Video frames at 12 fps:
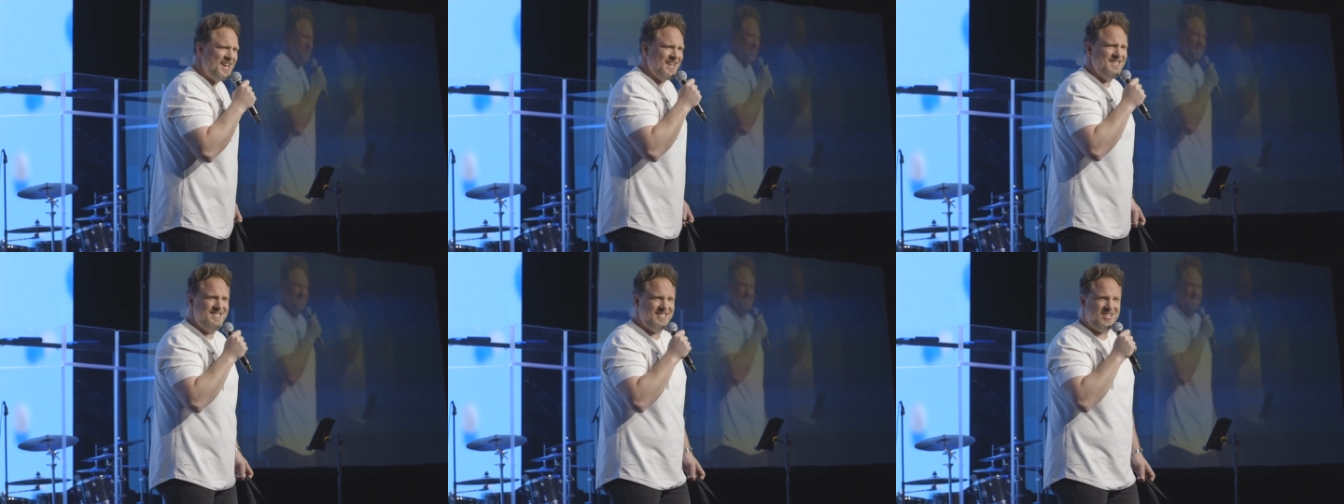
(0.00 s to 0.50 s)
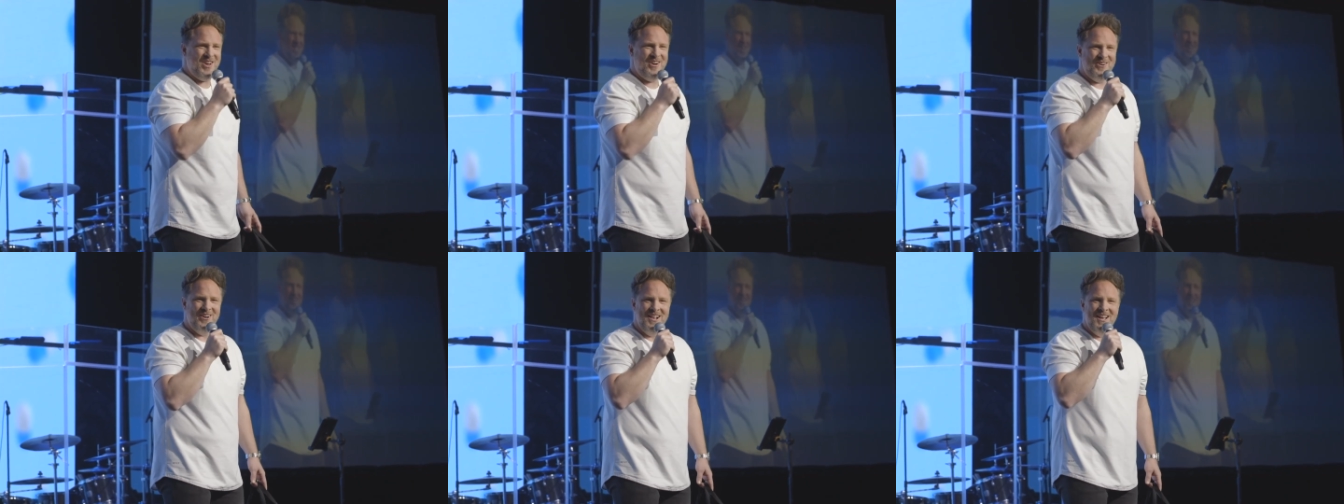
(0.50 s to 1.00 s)
And
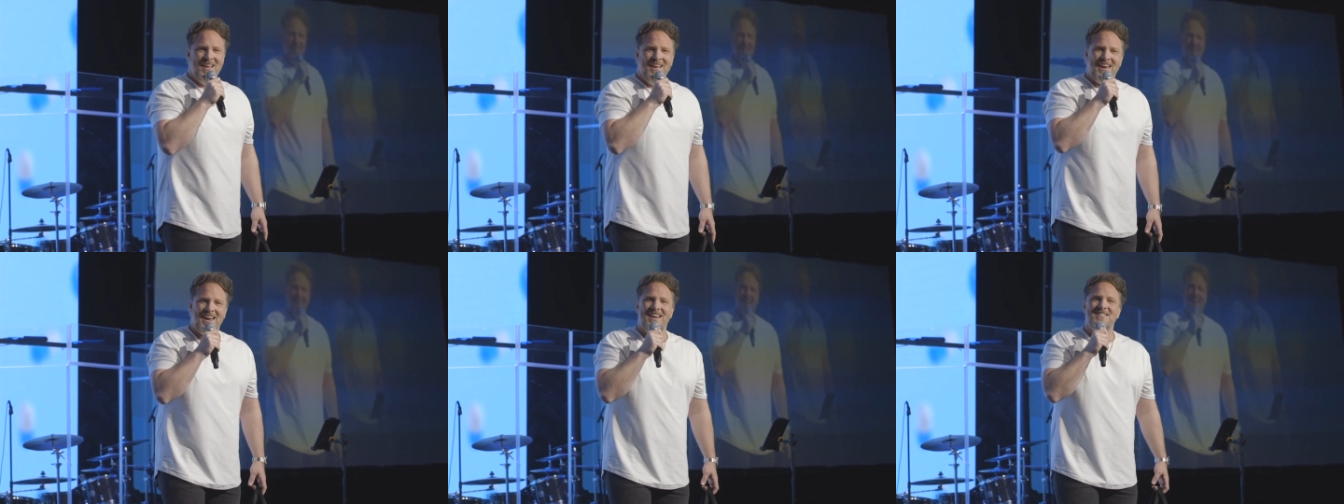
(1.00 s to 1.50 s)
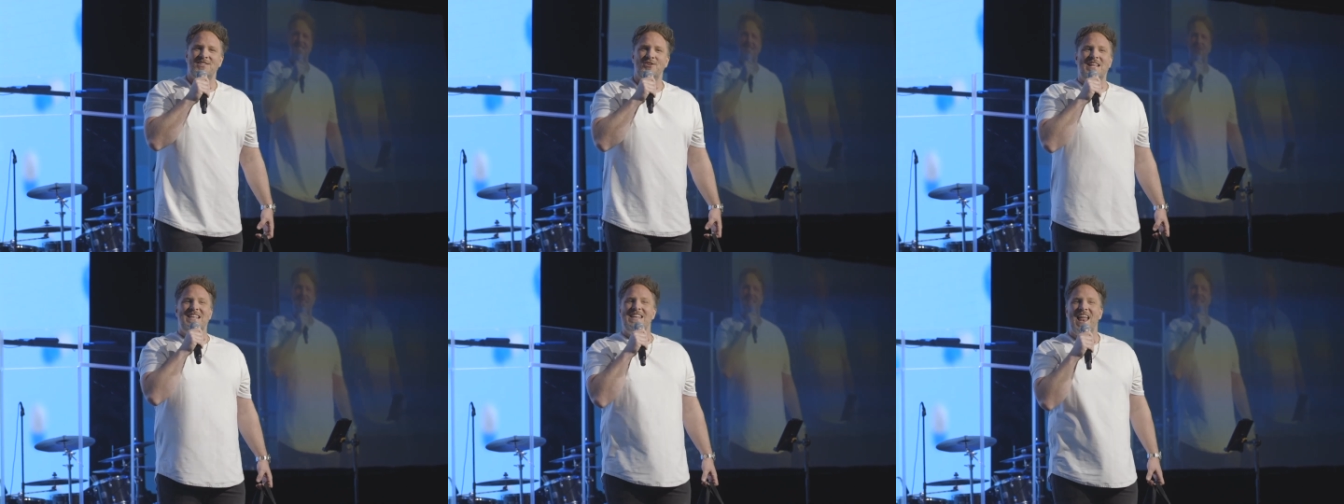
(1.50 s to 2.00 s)
so, and so the
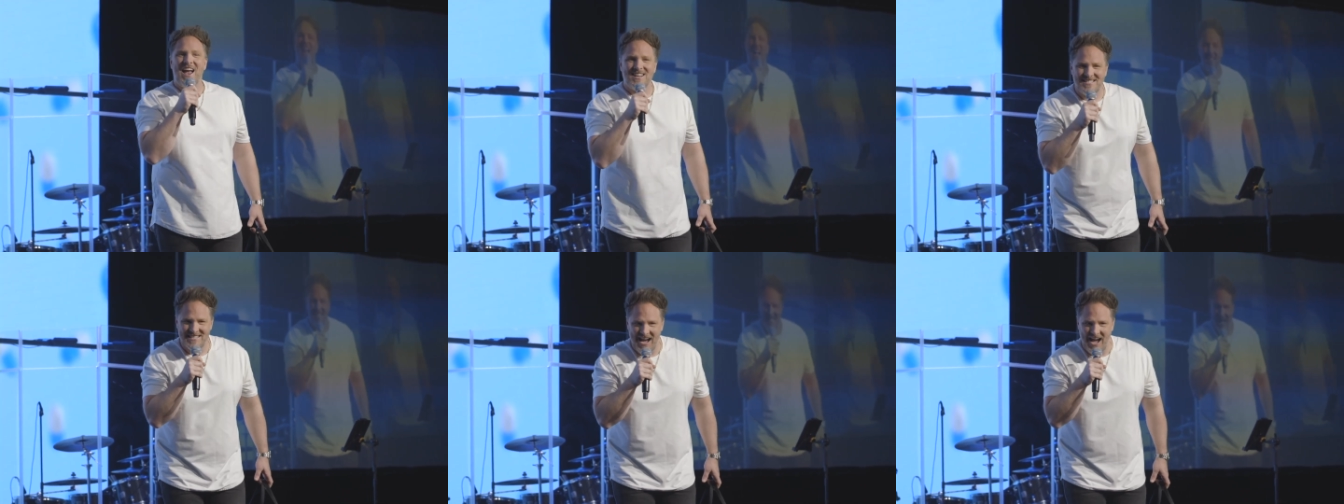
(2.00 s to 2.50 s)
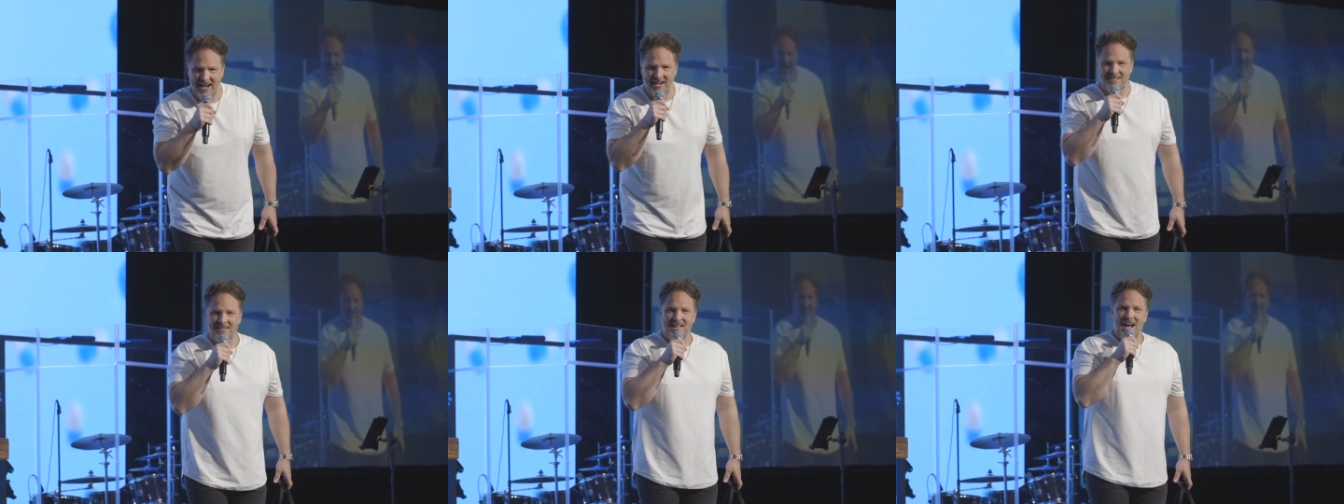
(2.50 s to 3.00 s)
next
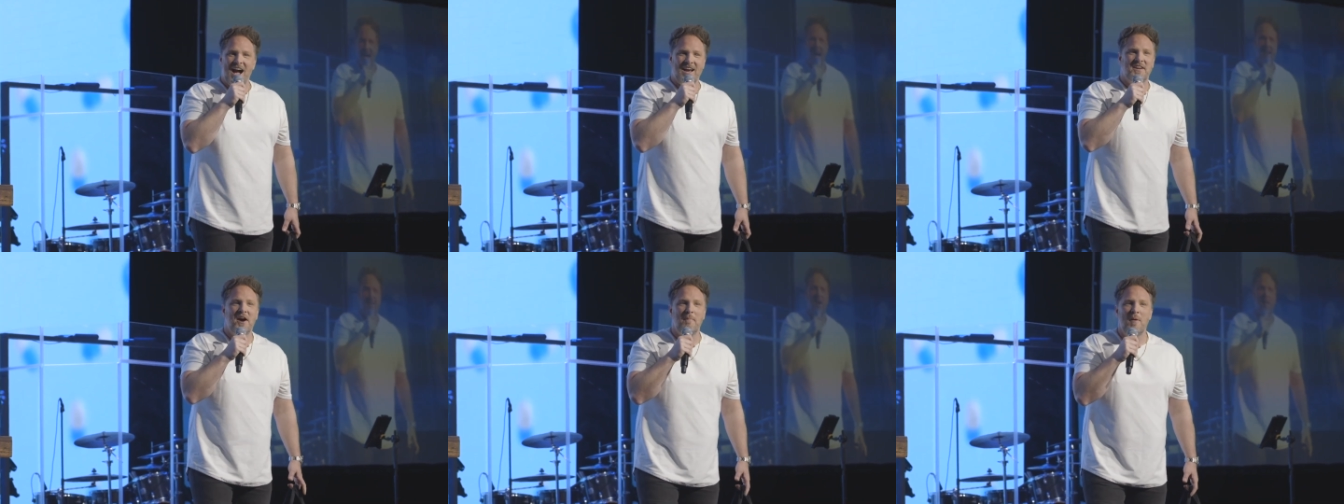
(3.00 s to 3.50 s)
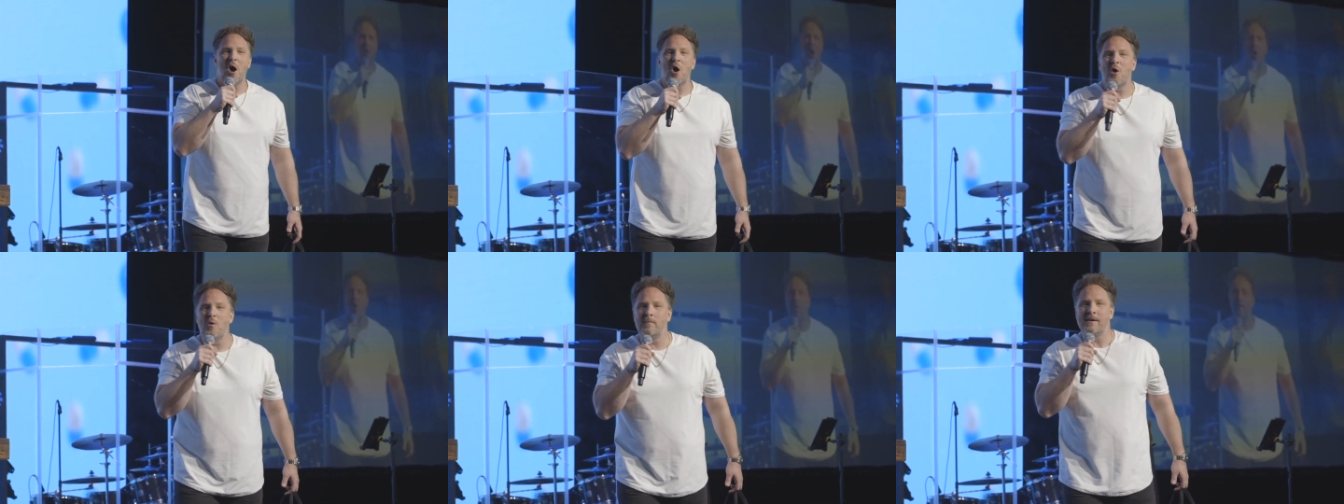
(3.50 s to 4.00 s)
night I come
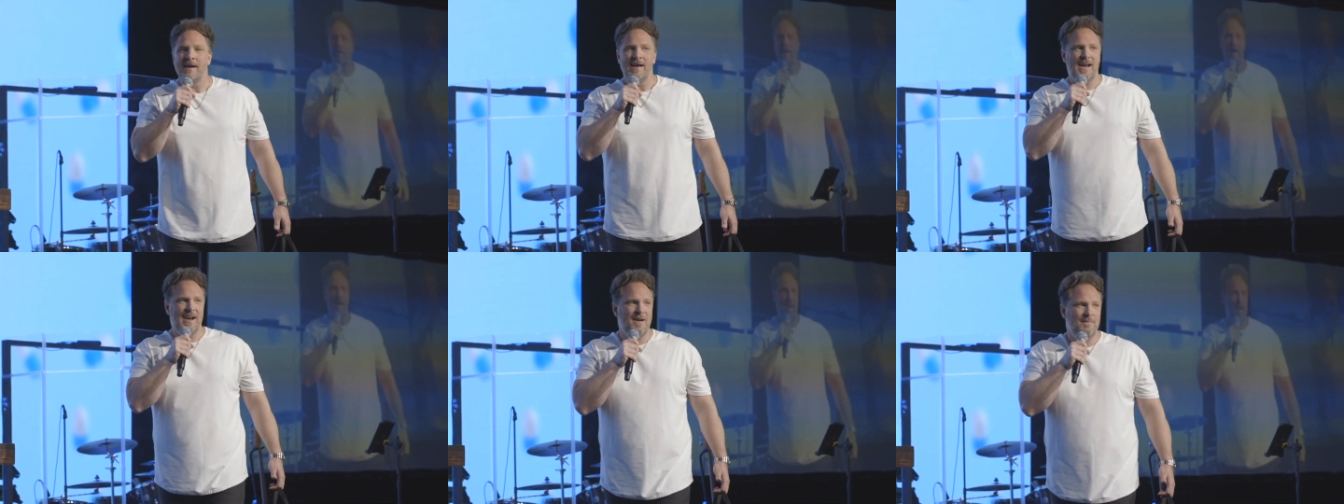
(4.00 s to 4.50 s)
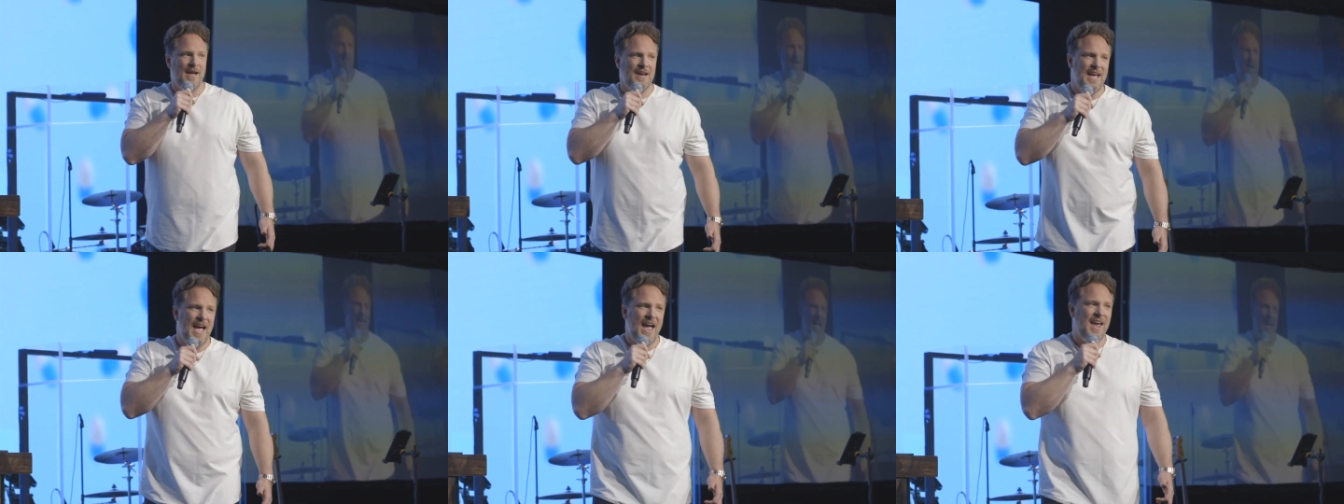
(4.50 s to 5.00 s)
home and I'm like,
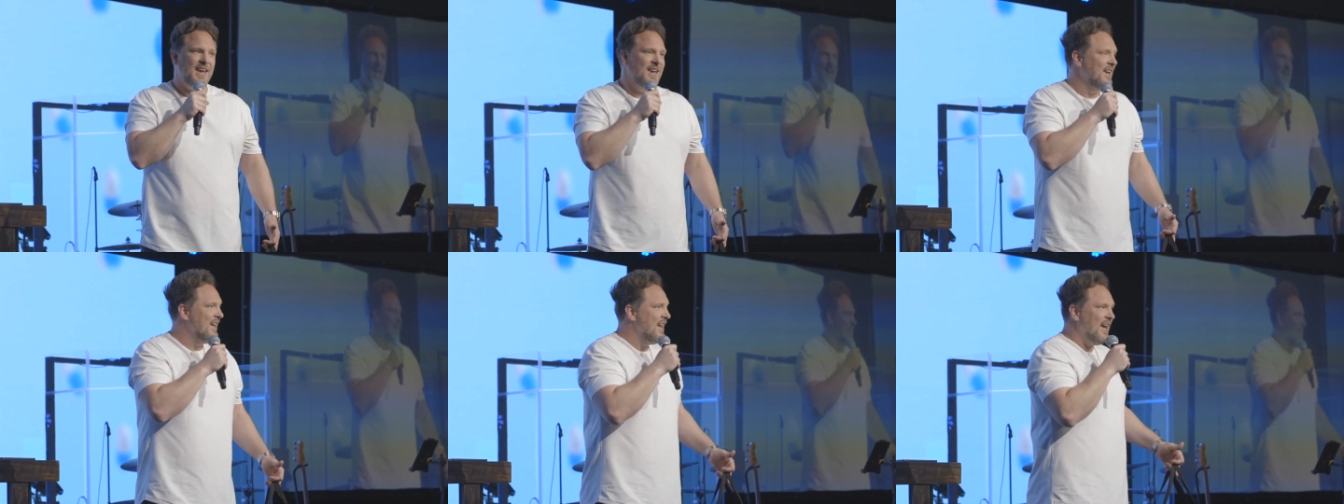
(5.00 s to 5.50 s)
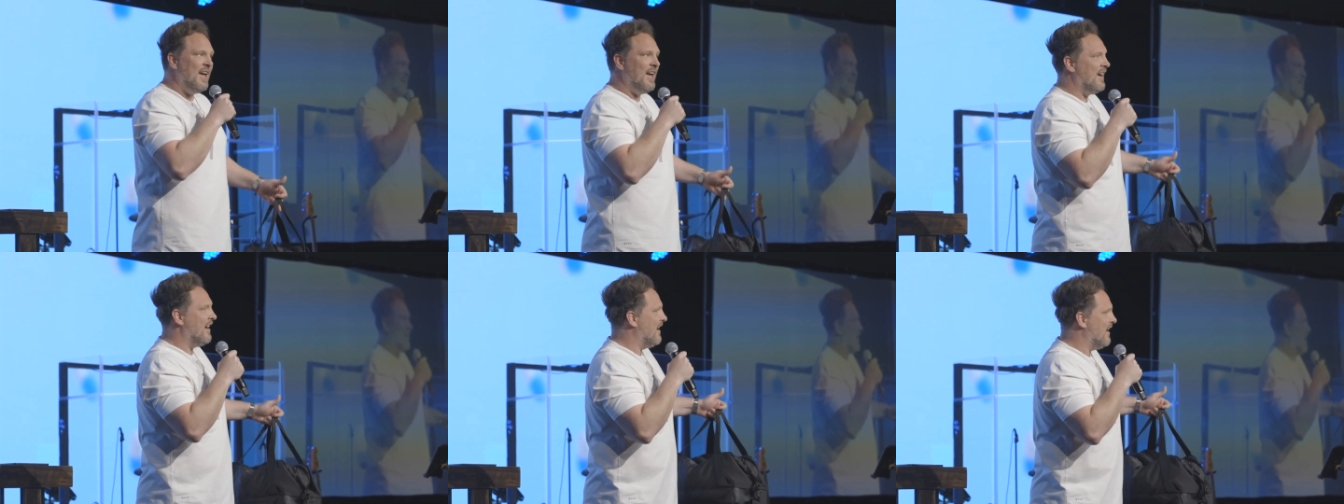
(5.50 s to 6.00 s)
hey,
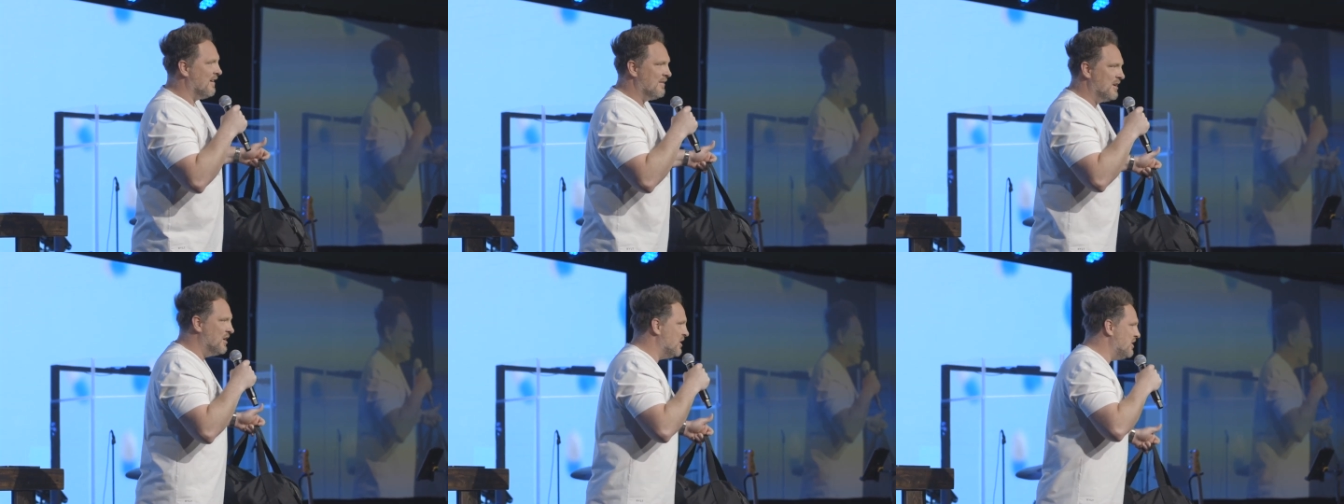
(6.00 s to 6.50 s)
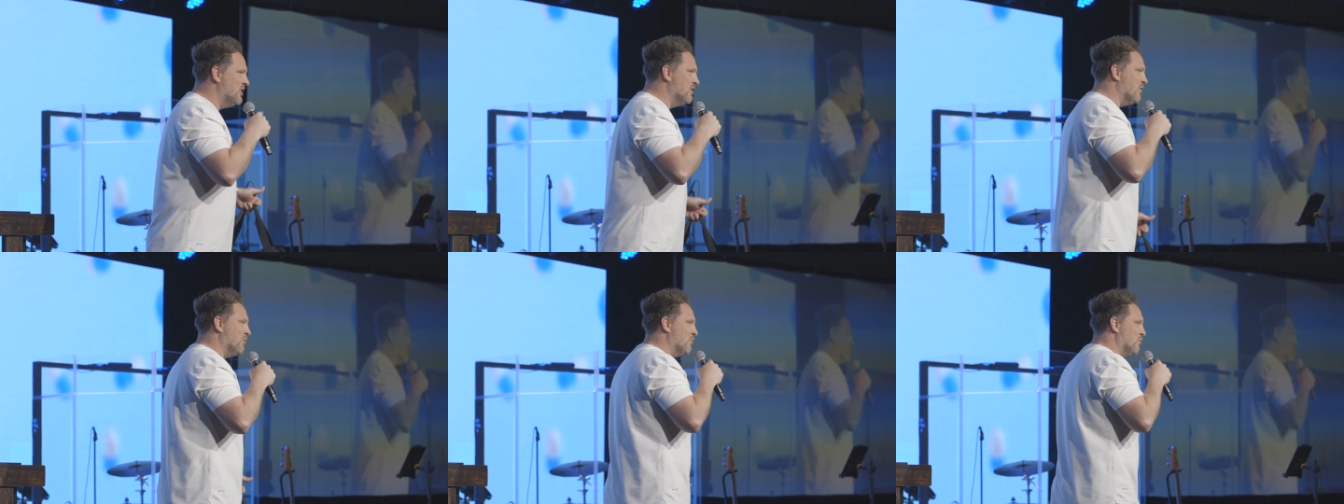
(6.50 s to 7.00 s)
uh, you know,